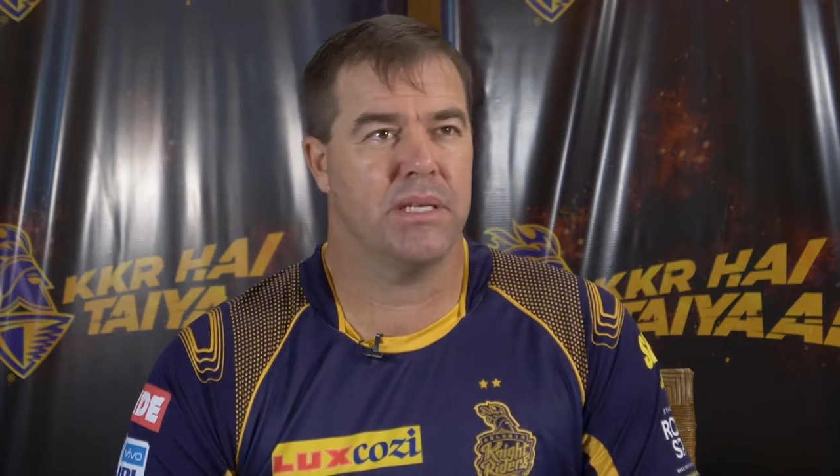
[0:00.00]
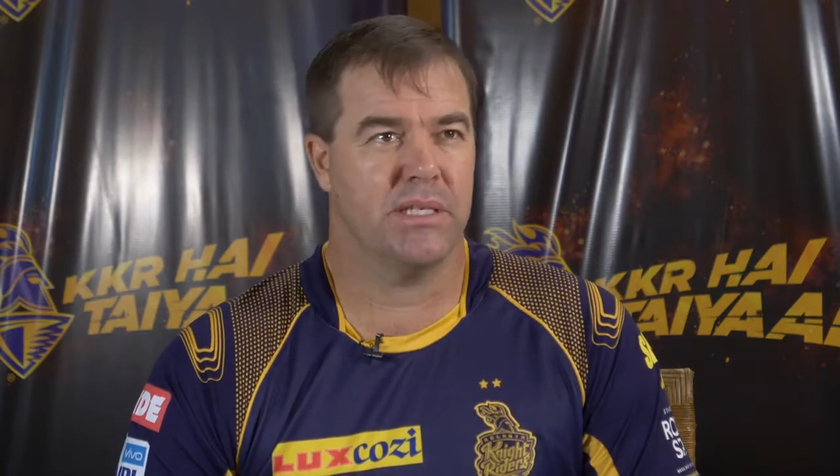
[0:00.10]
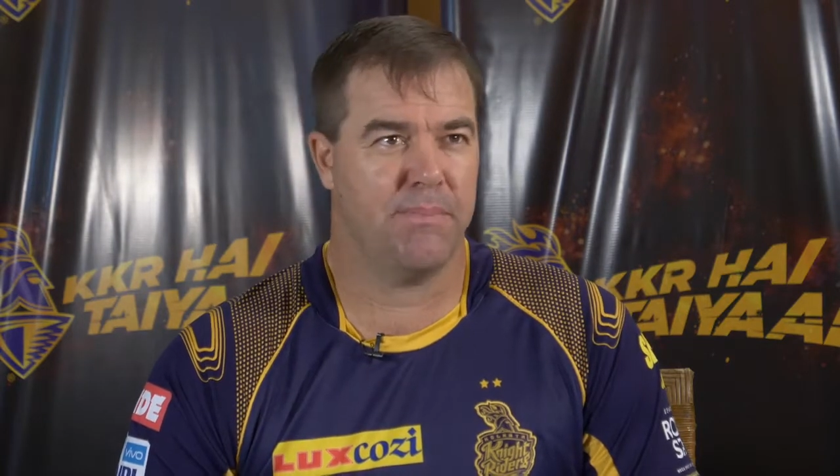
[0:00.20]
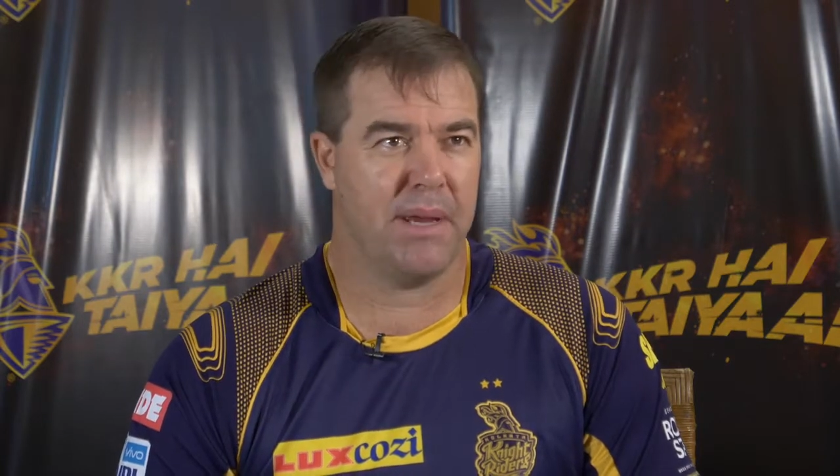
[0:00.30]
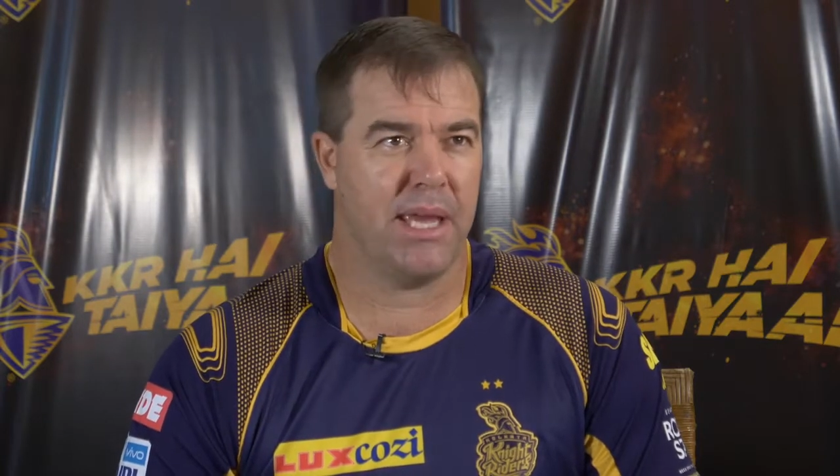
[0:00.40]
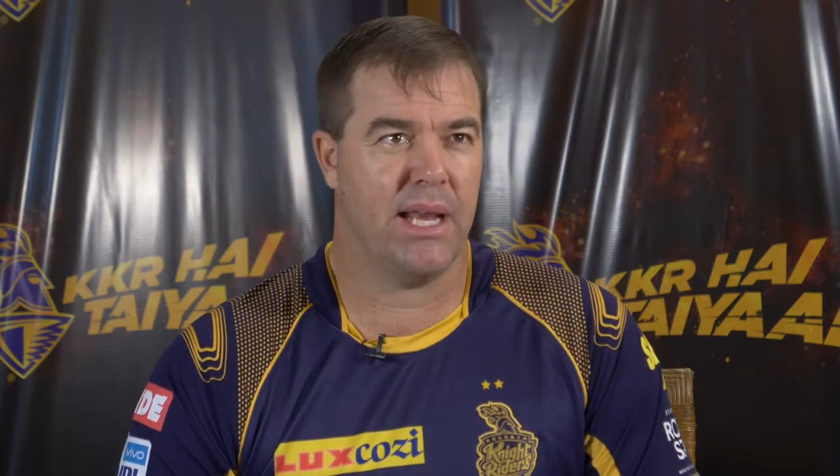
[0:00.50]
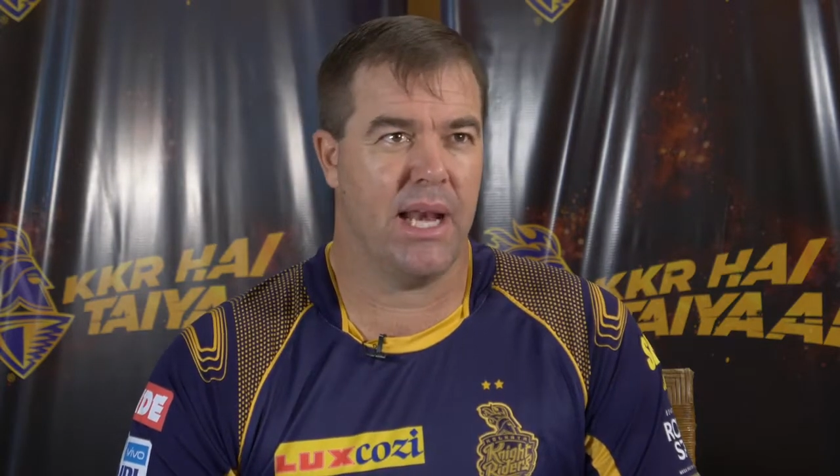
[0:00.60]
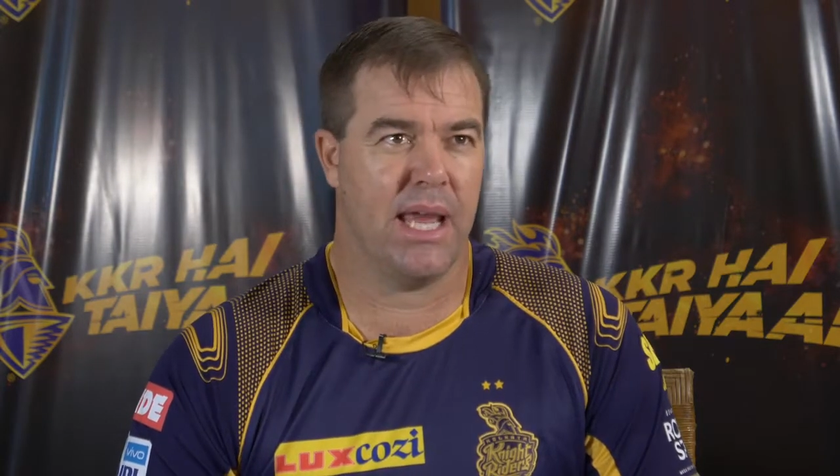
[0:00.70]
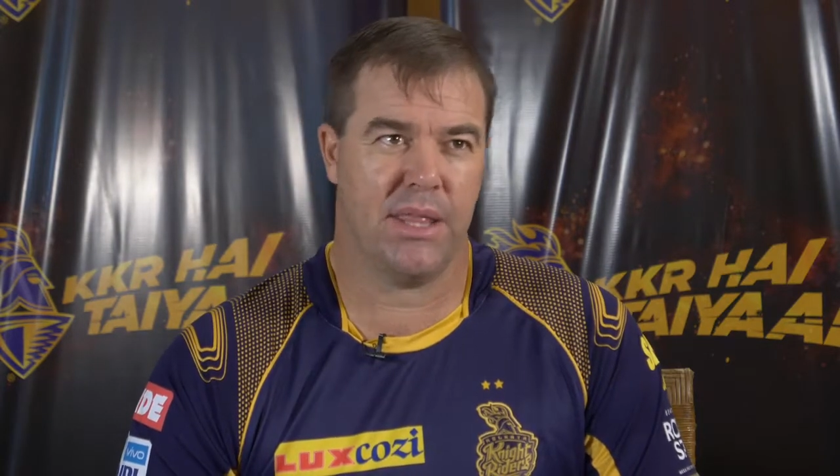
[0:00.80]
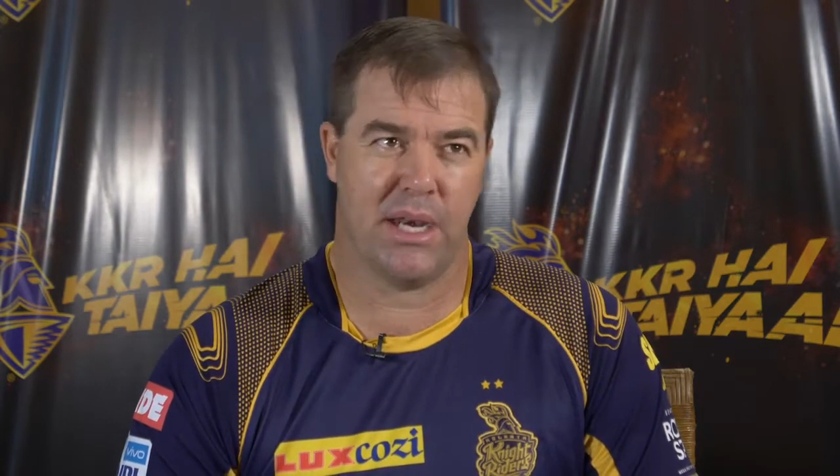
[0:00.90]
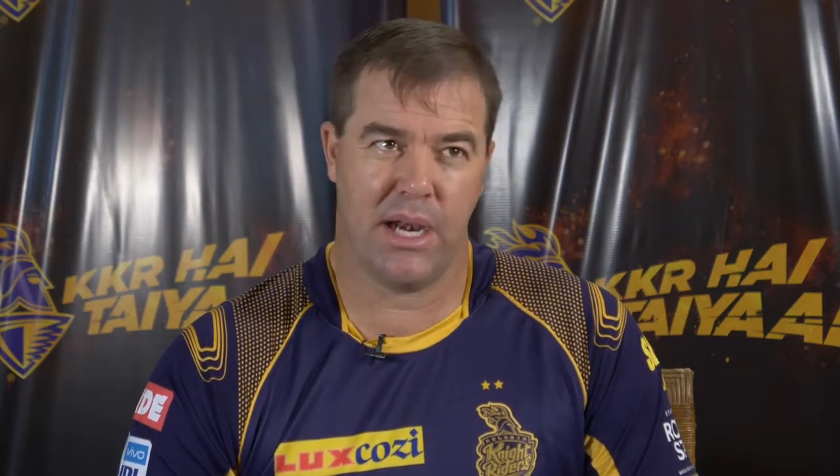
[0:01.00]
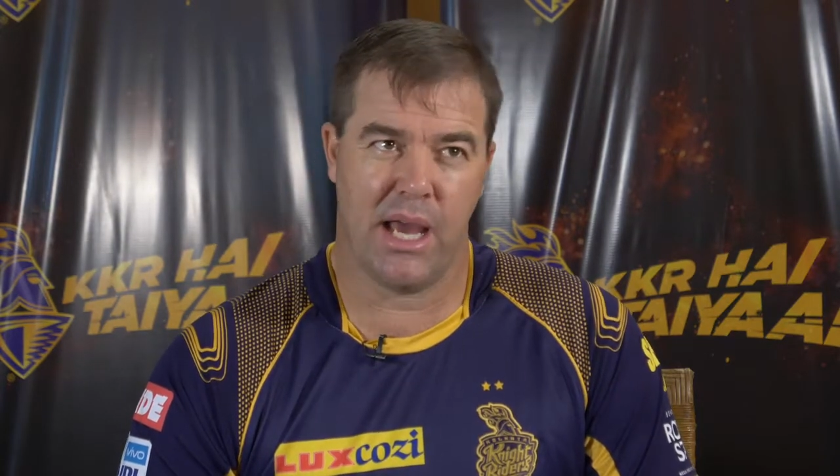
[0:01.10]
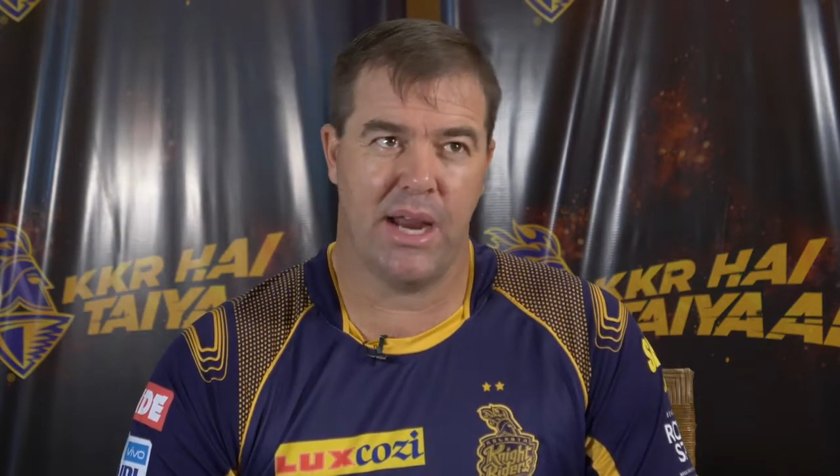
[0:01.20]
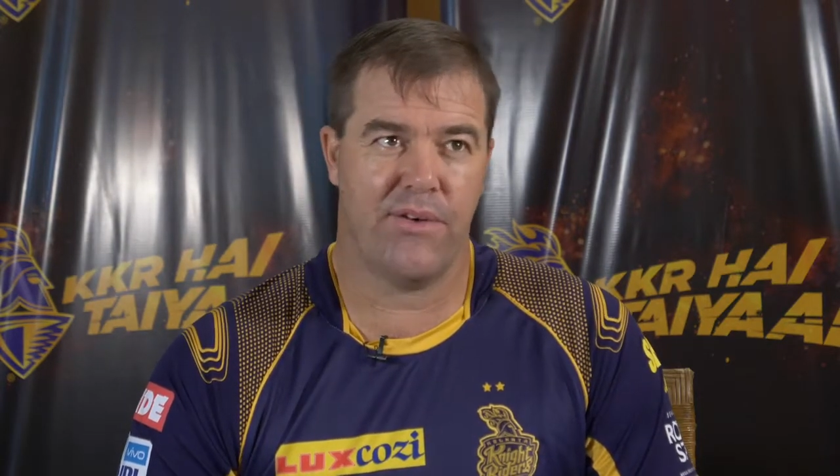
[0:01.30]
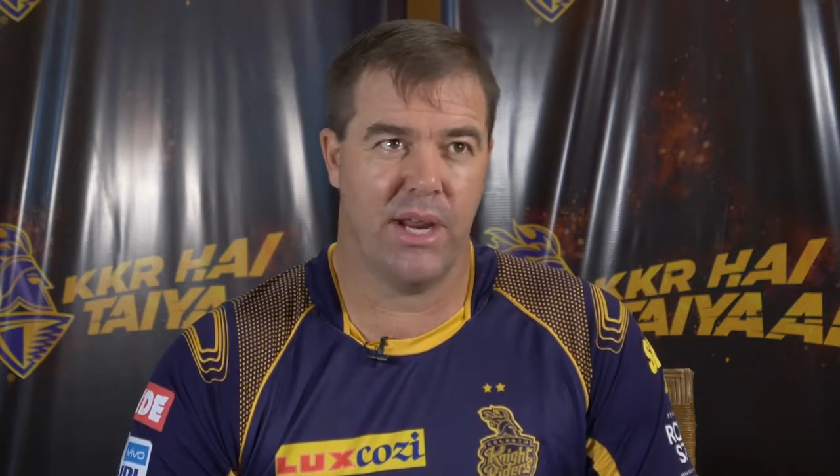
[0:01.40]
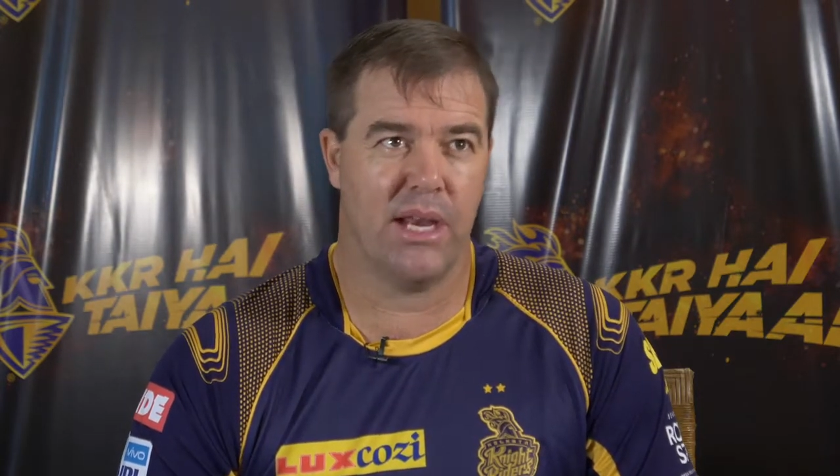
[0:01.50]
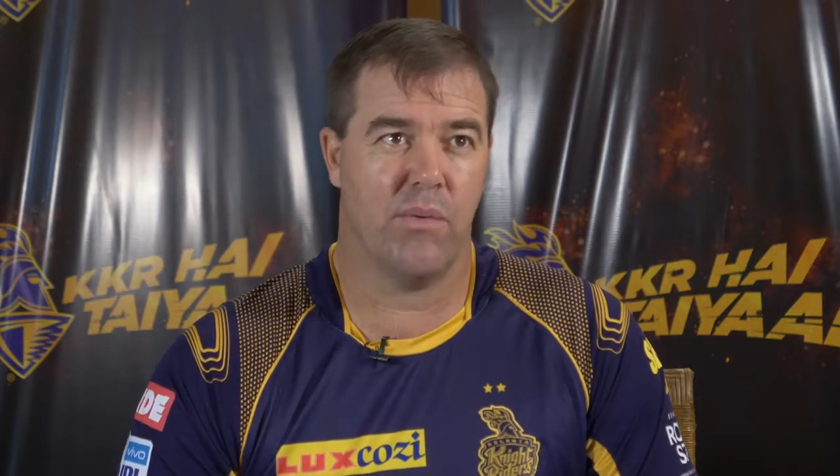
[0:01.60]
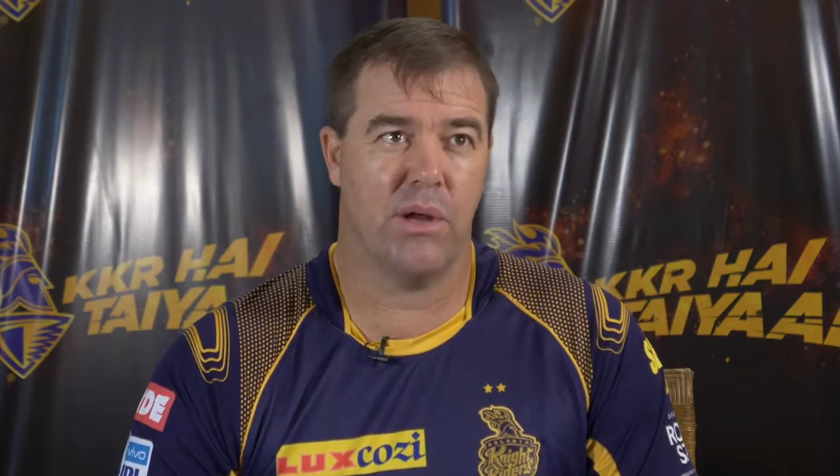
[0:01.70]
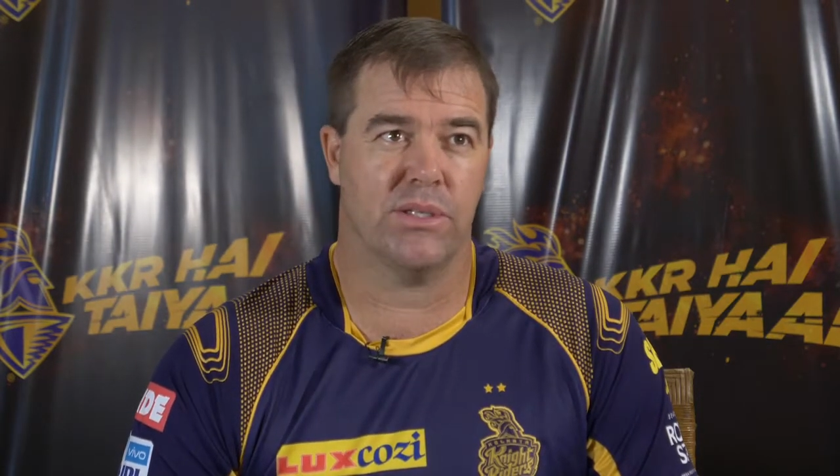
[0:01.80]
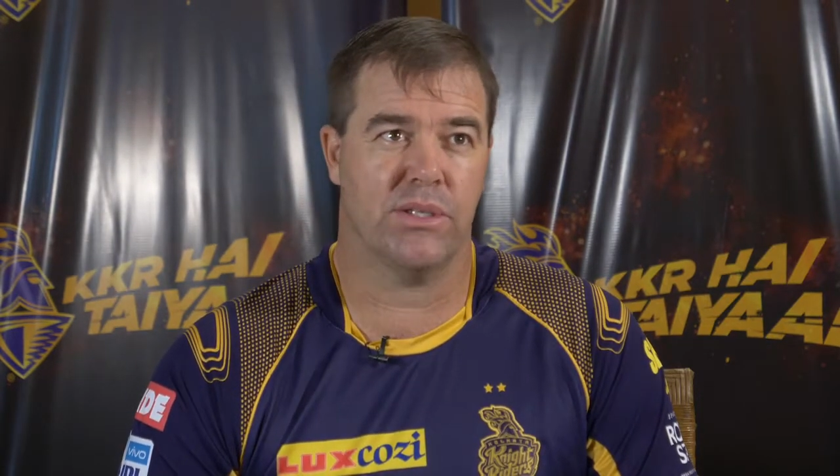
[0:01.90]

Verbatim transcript: he's picking length and line really well.